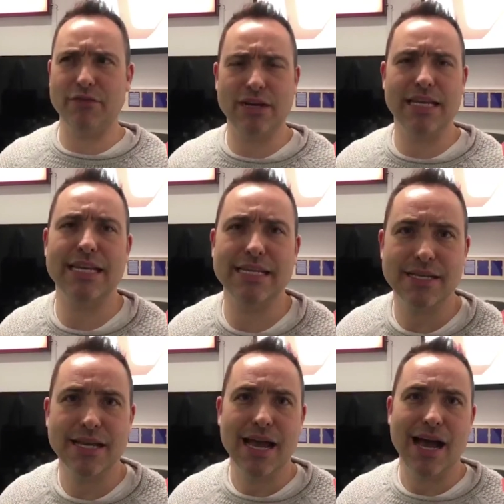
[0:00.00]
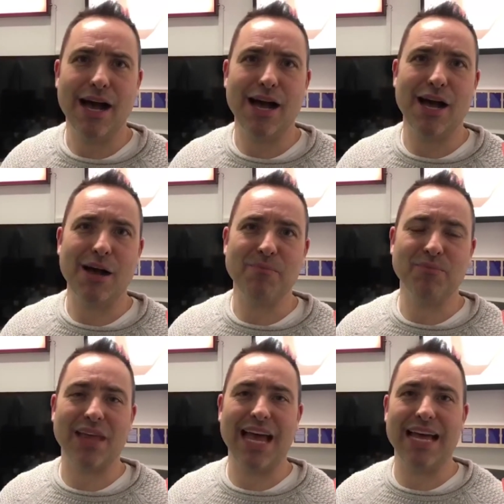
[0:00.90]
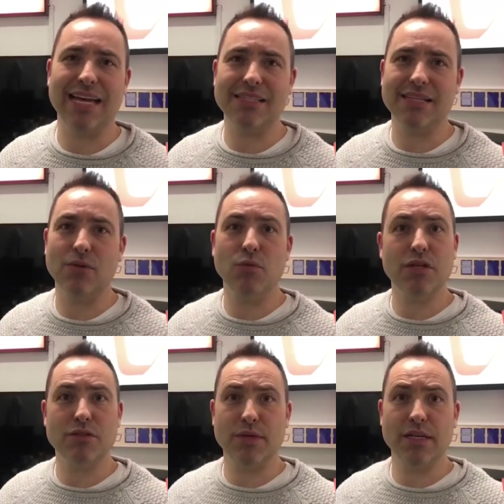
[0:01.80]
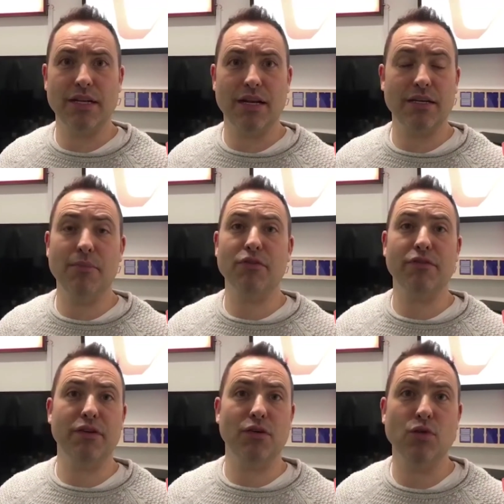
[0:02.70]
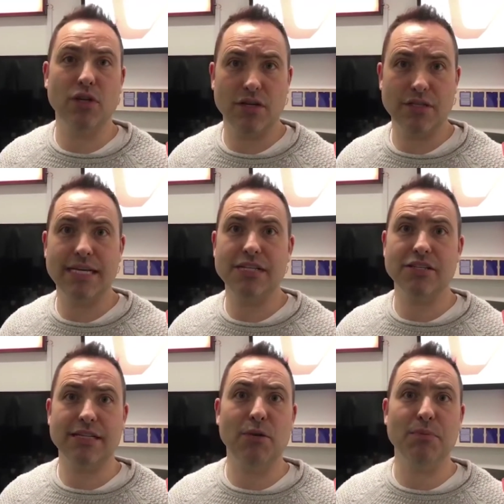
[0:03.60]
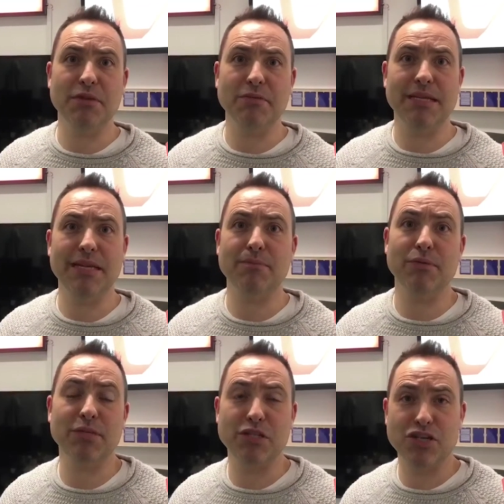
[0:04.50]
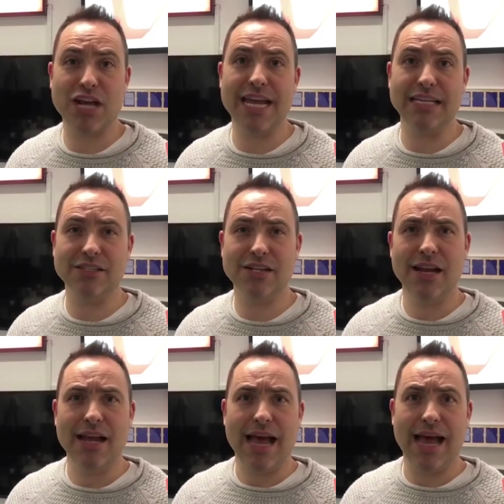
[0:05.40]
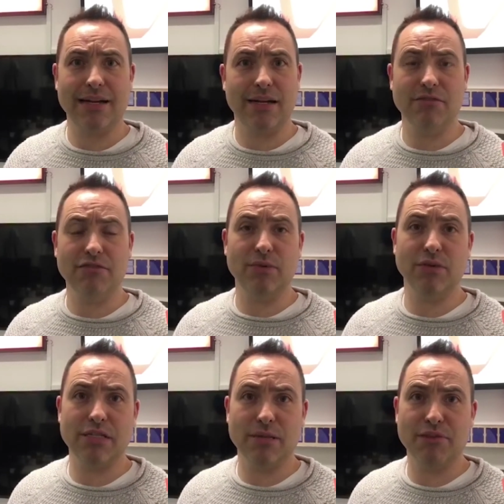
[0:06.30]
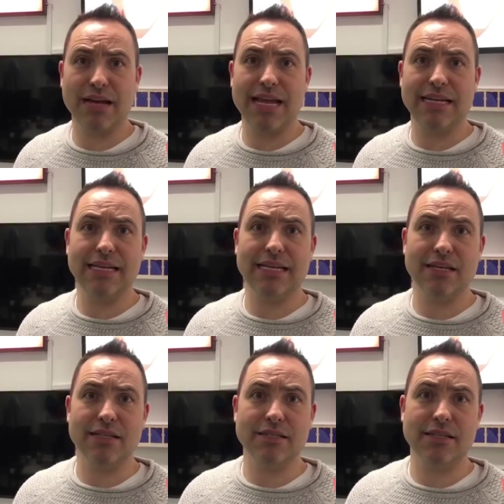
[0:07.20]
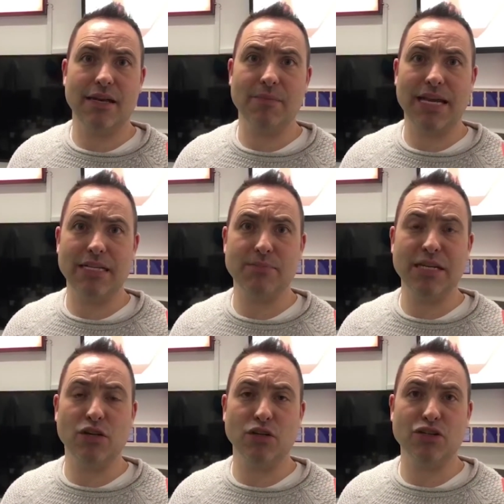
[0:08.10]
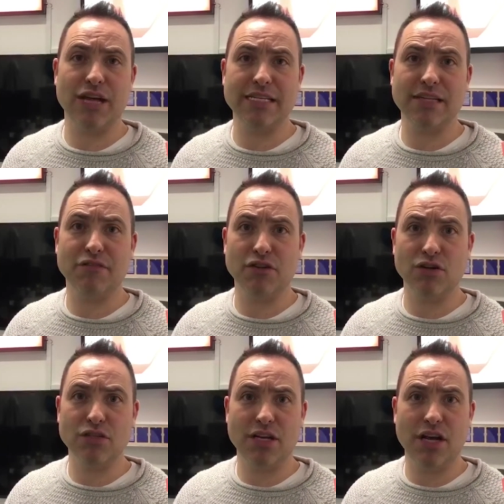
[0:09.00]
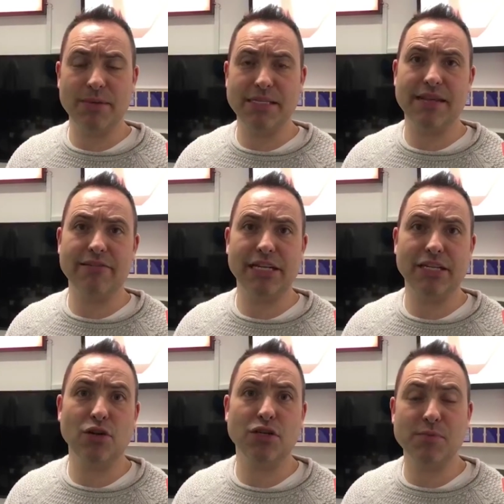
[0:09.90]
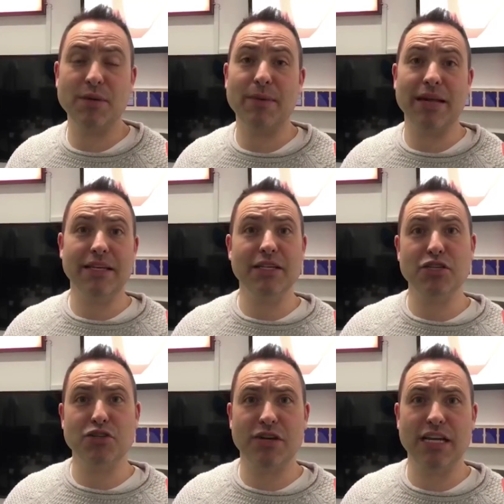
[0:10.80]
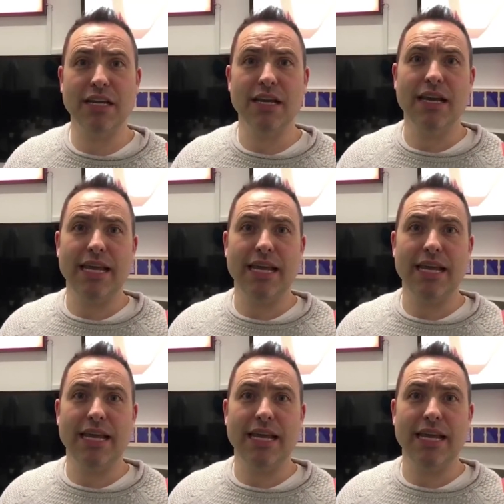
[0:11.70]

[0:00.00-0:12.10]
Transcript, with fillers: seven or eight years, um, and uh, worked with a lot, number of organizations helping them implement change. And I really wanted to bring Andy in because um, Andy's been contracting for a long time. He's very knowledgeable about the industry.